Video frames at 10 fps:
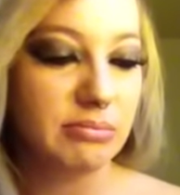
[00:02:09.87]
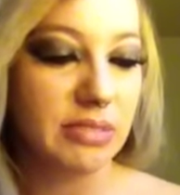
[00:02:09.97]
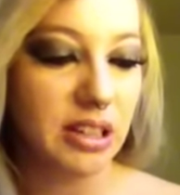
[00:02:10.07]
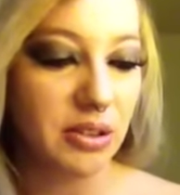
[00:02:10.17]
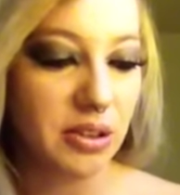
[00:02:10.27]

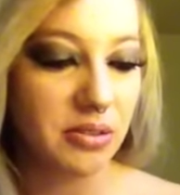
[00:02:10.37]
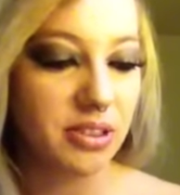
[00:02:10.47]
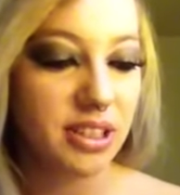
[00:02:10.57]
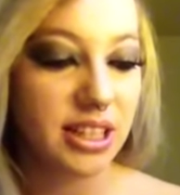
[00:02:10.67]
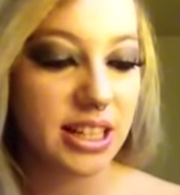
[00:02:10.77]
I don't know,
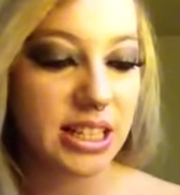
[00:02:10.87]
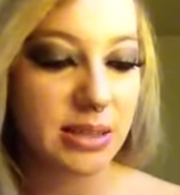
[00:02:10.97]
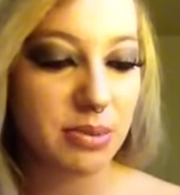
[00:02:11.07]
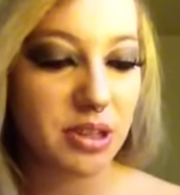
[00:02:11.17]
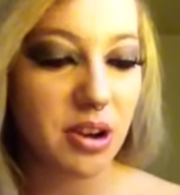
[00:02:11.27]
it's
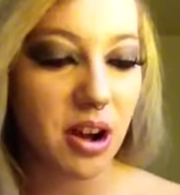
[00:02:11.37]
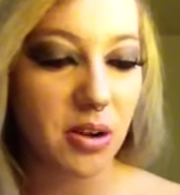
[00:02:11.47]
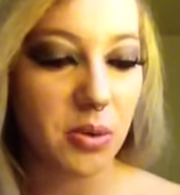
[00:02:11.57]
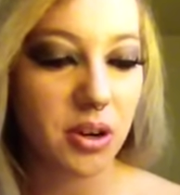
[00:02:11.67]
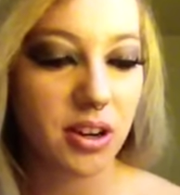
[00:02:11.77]
a bit
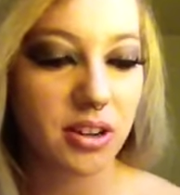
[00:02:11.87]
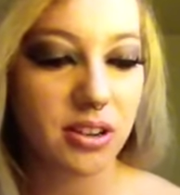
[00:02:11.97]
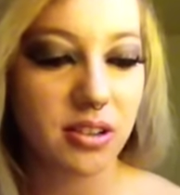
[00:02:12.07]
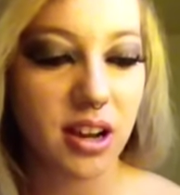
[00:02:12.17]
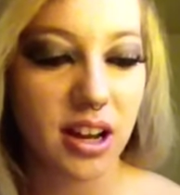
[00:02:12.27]
awkward
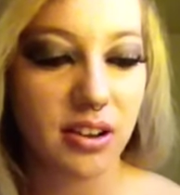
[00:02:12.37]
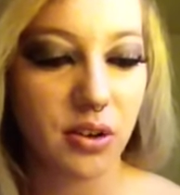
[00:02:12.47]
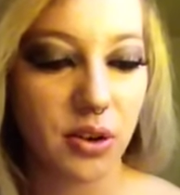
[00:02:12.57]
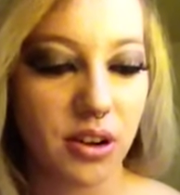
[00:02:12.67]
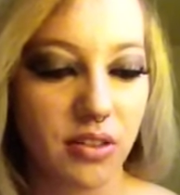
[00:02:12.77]
kind of
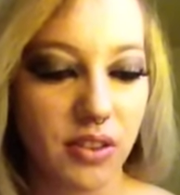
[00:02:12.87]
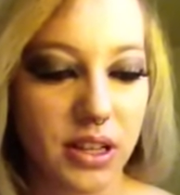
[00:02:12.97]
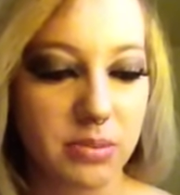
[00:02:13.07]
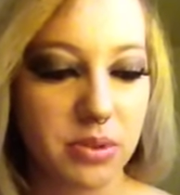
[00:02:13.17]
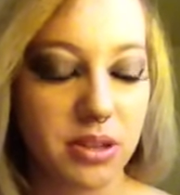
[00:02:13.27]
going on
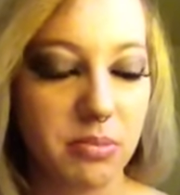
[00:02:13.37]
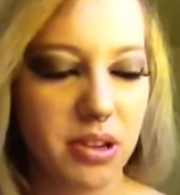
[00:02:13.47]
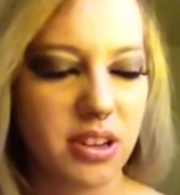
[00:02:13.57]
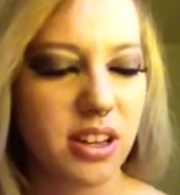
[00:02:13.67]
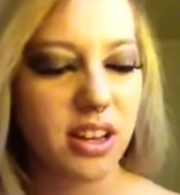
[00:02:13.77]
Facebook,
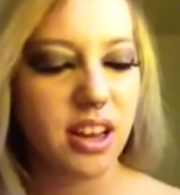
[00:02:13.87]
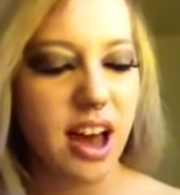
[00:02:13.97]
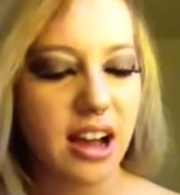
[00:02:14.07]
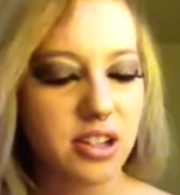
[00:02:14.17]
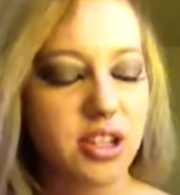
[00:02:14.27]
but
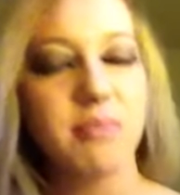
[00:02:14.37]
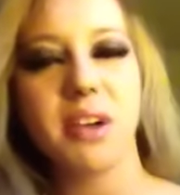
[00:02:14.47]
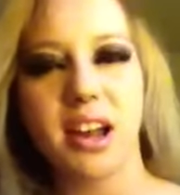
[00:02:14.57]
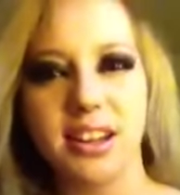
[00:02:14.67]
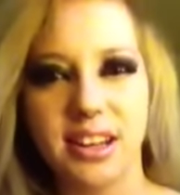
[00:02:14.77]
actually I'm
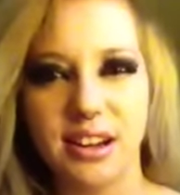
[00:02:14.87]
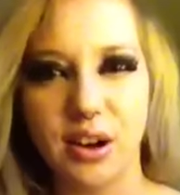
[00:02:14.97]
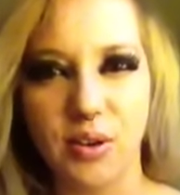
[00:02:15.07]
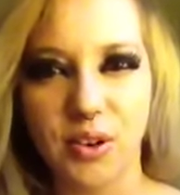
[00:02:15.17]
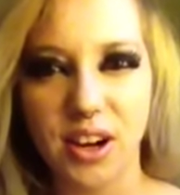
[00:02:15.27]
kind of getting
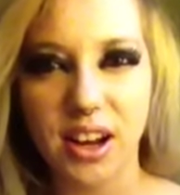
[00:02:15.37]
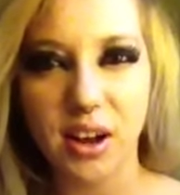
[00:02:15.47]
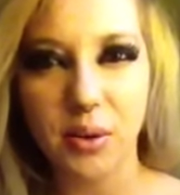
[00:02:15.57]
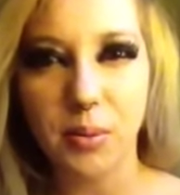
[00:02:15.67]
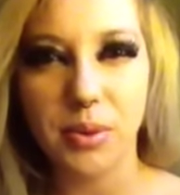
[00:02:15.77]
over it
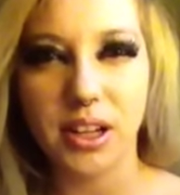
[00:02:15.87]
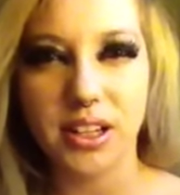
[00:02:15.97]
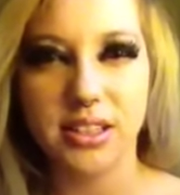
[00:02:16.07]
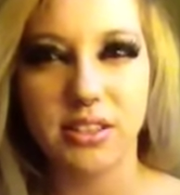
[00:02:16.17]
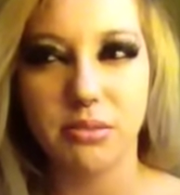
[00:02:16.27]
now
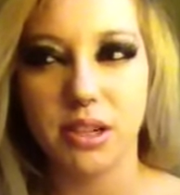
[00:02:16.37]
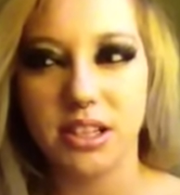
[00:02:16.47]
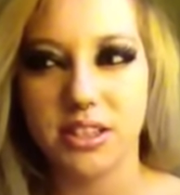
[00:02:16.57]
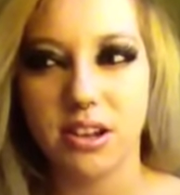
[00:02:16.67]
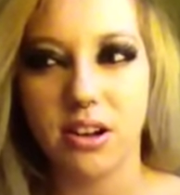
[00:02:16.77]
because
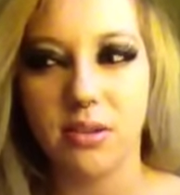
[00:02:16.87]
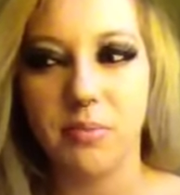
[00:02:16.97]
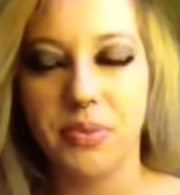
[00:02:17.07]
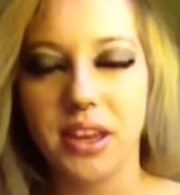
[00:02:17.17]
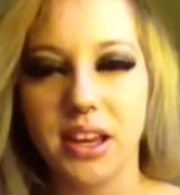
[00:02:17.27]
everybody saw
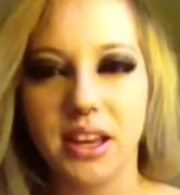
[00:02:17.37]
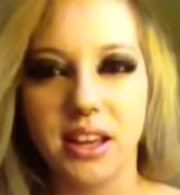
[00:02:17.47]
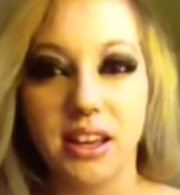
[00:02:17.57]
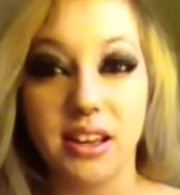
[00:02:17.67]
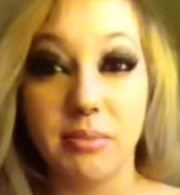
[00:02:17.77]

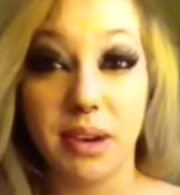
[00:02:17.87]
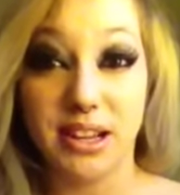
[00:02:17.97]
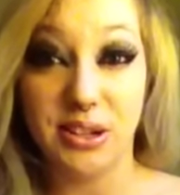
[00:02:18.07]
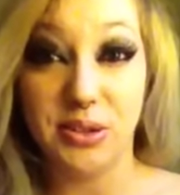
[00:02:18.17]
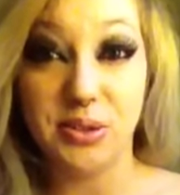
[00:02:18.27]
my
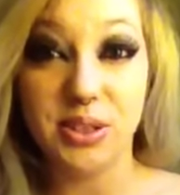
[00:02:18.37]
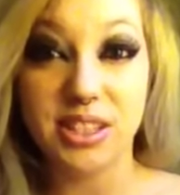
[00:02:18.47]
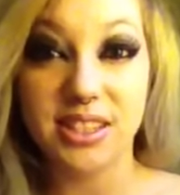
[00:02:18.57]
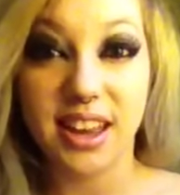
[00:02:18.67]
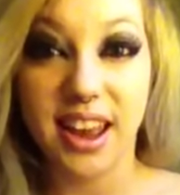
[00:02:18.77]

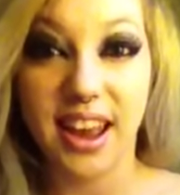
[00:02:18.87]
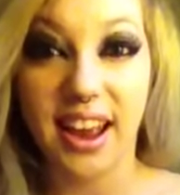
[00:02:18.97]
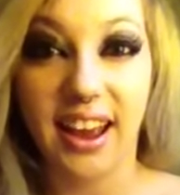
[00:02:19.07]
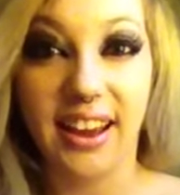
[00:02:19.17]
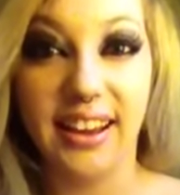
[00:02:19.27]
nudes,
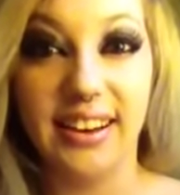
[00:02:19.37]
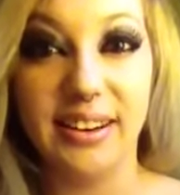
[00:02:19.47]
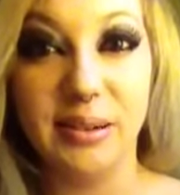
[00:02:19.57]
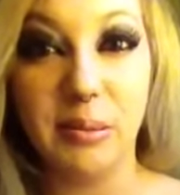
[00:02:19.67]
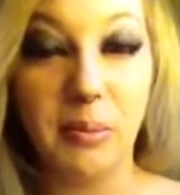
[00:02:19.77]
and